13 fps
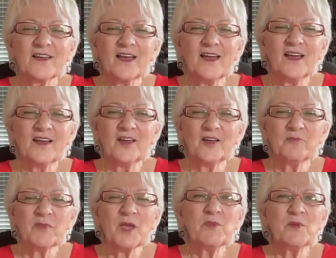uh,
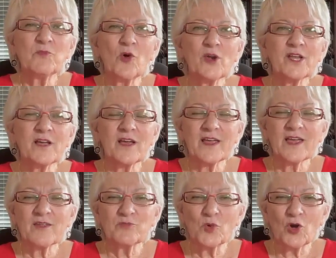maybe Mordecai
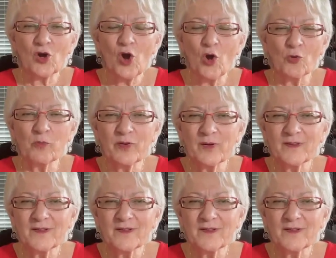had more hope